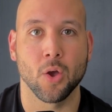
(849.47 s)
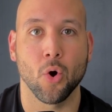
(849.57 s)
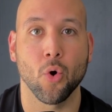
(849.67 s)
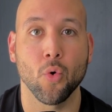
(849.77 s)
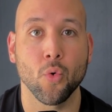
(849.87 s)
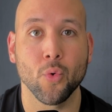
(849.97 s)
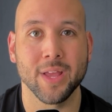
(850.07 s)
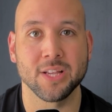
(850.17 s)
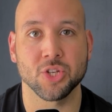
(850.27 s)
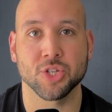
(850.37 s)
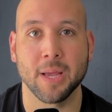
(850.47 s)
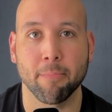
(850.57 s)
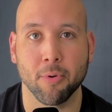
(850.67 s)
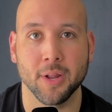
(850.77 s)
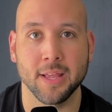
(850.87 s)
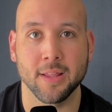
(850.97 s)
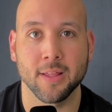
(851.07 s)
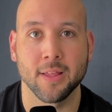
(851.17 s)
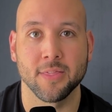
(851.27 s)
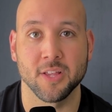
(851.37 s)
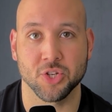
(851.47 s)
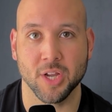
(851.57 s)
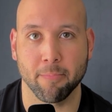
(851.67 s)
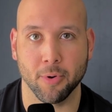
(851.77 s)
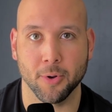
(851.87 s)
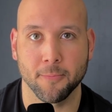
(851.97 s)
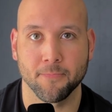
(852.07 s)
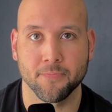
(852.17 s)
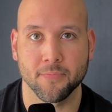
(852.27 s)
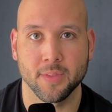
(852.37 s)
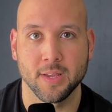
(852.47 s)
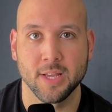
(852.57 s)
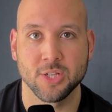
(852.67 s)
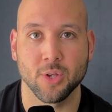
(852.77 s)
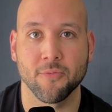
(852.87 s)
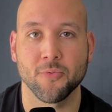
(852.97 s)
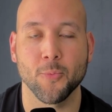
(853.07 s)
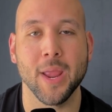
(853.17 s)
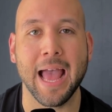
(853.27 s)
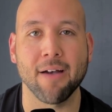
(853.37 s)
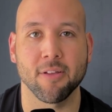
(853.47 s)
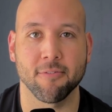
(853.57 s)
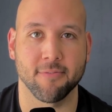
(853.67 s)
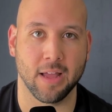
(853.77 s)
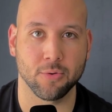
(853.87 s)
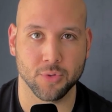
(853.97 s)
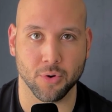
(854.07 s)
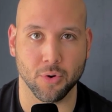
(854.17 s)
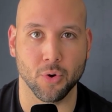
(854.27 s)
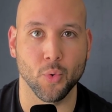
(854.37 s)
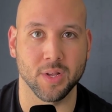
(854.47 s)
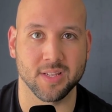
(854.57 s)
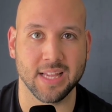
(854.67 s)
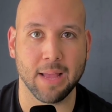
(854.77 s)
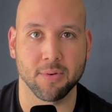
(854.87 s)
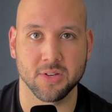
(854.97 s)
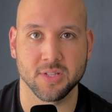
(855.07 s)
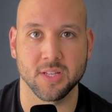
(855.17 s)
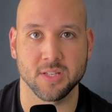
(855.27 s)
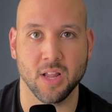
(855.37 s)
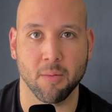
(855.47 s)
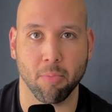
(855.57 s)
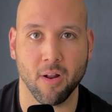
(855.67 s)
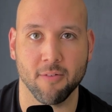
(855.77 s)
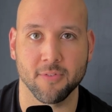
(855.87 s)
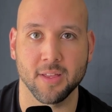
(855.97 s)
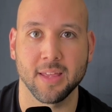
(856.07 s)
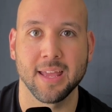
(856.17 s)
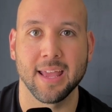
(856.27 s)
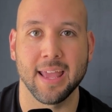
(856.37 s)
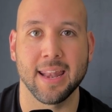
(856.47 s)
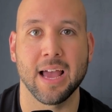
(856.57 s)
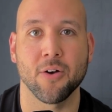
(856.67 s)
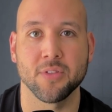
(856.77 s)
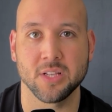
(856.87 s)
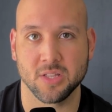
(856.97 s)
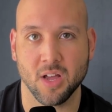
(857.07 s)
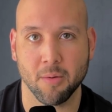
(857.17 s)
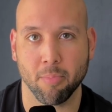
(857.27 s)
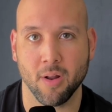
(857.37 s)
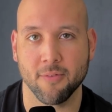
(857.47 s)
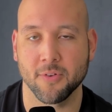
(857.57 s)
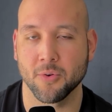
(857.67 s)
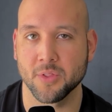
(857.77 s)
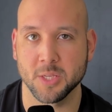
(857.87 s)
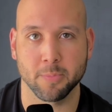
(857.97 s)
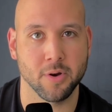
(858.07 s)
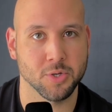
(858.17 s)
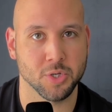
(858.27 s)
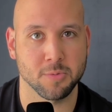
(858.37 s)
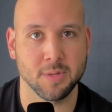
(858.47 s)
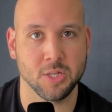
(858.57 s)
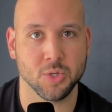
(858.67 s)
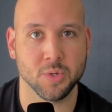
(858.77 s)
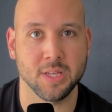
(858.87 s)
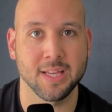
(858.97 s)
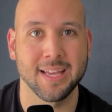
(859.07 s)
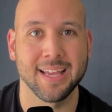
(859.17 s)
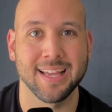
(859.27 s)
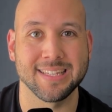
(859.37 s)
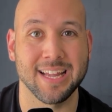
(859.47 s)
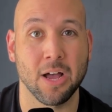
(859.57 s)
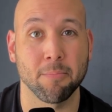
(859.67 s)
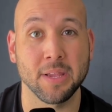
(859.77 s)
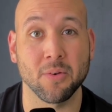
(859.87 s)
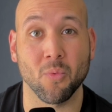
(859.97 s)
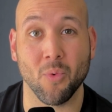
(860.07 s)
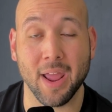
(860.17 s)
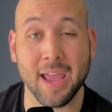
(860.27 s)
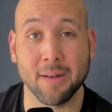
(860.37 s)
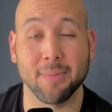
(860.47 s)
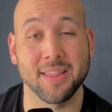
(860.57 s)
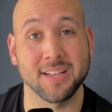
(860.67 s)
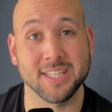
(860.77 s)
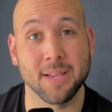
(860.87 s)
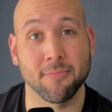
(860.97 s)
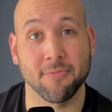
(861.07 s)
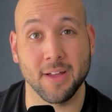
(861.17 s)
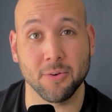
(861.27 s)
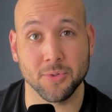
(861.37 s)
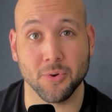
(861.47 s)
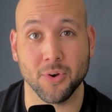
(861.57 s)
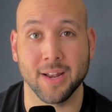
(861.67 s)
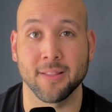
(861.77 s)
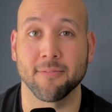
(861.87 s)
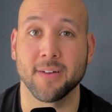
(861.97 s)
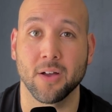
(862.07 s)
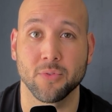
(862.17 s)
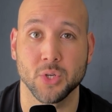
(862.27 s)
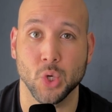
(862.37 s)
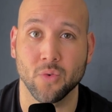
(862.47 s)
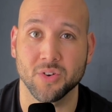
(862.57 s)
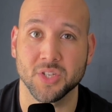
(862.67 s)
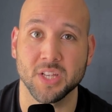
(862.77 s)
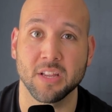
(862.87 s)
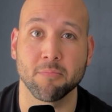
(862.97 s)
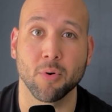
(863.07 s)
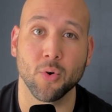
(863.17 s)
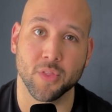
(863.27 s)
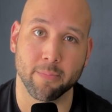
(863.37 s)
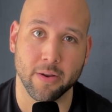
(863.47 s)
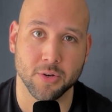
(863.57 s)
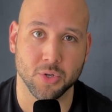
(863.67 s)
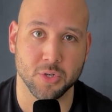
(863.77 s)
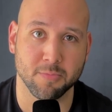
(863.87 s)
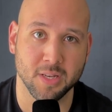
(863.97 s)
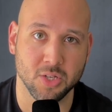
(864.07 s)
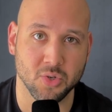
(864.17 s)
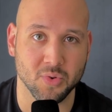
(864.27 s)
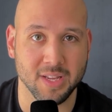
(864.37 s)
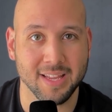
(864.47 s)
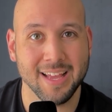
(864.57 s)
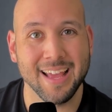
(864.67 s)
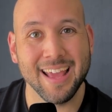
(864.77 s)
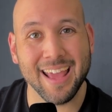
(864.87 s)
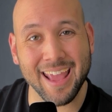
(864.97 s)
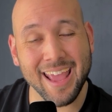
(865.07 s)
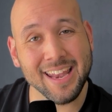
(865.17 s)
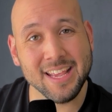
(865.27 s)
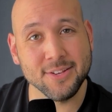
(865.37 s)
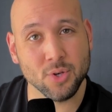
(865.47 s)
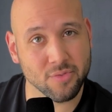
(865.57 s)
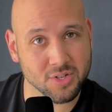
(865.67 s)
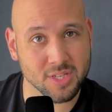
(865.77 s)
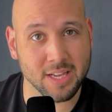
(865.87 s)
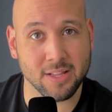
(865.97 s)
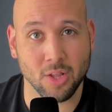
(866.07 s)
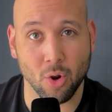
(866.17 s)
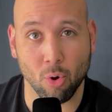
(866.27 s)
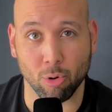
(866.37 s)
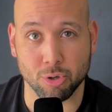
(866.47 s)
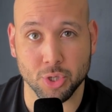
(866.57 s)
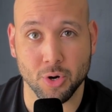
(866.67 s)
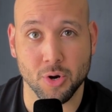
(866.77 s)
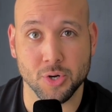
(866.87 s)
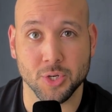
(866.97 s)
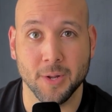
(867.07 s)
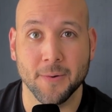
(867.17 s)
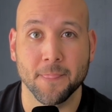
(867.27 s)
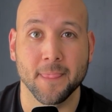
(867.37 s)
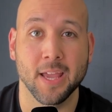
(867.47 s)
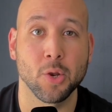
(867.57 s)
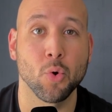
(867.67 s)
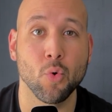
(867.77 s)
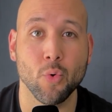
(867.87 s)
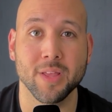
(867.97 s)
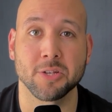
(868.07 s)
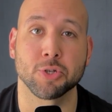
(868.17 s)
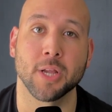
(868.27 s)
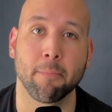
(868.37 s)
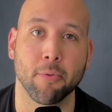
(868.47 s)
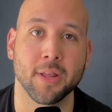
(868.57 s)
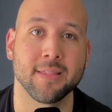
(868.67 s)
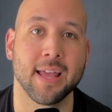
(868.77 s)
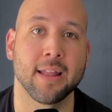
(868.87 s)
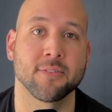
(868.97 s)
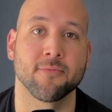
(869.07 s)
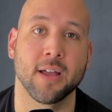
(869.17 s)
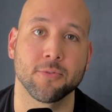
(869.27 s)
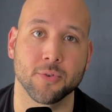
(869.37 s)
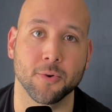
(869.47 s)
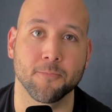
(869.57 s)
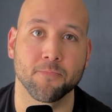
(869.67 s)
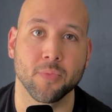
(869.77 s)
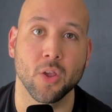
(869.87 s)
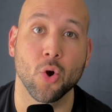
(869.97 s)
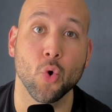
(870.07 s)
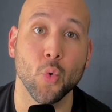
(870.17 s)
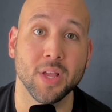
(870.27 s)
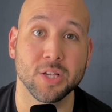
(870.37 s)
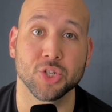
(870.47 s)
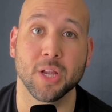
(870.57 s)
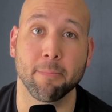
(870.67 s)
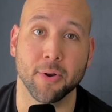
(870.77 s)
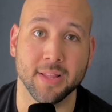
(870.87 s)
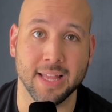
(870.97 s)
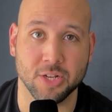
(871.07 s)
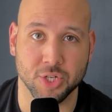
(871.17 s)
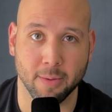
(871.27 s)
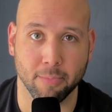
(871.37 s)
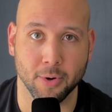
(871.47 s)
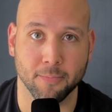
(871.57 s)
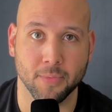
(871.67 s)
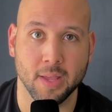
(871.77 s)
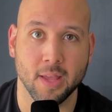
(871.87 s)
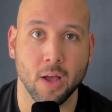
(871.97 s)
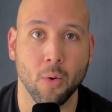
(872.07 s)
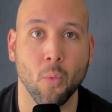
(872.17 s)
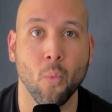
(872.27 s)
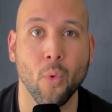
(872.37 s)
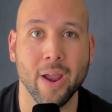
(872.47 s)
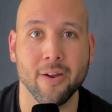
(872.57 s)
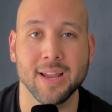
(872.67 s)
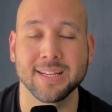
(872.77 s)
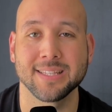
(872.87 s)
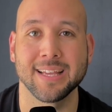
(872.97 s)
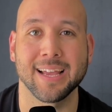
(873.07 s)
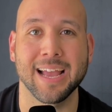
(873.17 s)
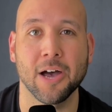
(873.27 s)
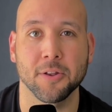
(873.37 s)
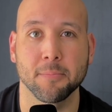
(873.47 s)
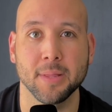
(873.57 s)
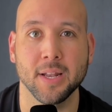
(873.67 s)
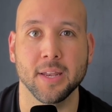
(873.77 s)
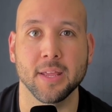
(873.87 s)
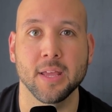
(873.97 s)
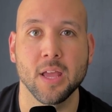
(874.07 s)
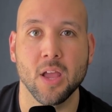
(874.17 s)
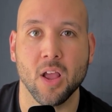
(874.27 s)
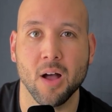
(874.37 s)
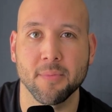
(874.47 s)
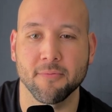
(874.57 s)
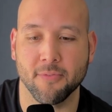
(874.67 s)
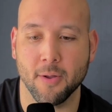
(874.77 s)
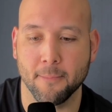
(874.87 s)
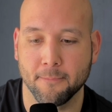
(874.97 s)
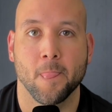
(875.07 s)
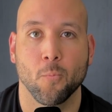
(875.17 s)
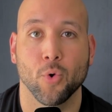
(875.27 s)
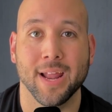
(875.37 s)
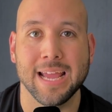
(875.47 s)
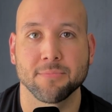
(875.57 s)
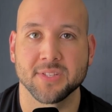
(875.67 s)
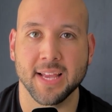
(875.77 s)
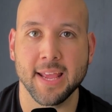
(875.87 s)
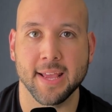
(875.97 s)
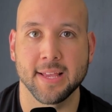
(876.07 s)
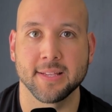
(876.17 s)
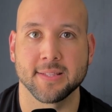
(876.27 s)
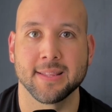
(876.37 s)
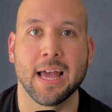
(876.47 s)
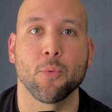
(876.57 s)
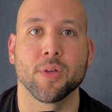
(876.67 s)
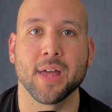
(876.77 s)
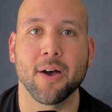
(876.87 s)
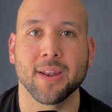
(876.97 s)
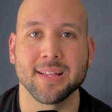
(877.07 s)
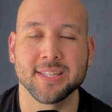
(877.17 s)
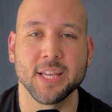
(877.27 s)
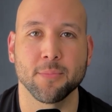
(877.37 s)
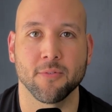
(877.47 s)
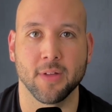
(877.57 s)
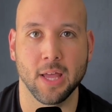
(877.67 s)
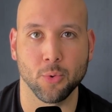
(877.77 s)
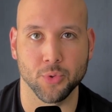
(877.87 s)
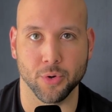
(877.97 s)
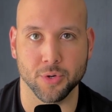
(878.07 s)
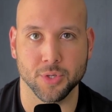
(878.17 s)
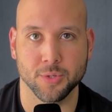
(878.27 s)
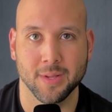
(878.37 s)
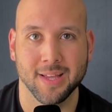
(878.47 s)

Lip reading: who is shepherding the shepherd? So if we have a founder who established this nonprofit, and now this nonprofit or this parachurch ministry is now being ran by the same founder, and the founder is overseeing both the parachurch ministry and he's overseeing the local church, and who is shepherding that founder? Who is shepherding that shepherd? Where is the accountability coming from? What I am saying is that without a team of elders,